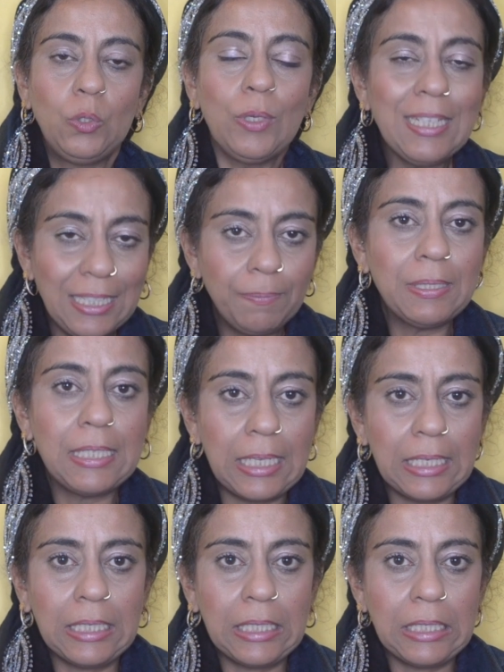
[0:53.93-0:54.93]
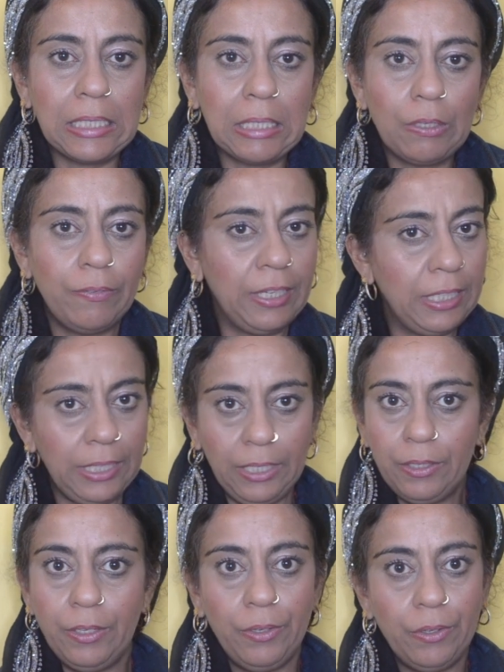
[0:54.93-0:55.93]
20% of anything
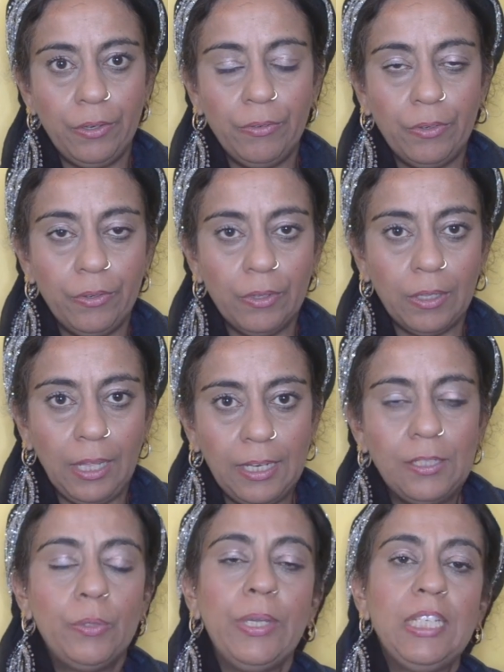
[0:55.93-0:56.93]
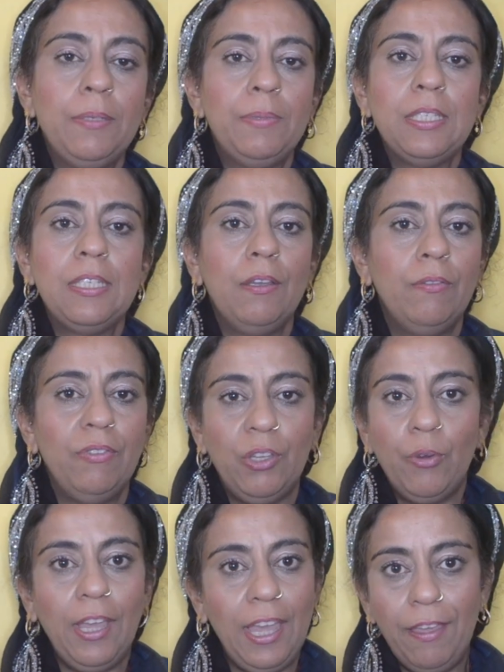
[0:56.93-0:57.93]
can go wrong, and 20% of
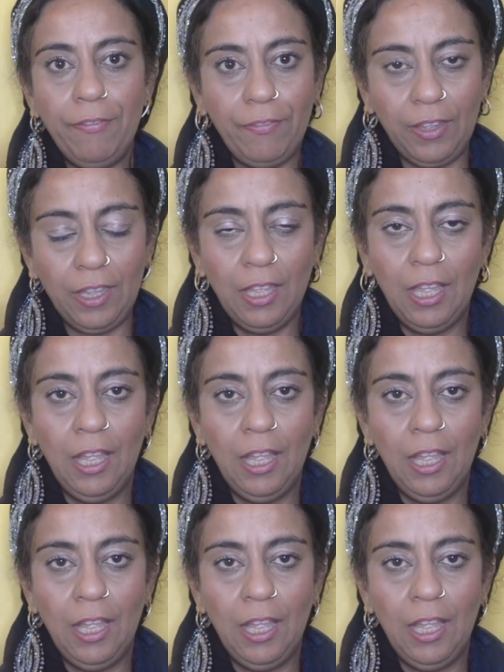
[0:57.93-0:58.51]
your effort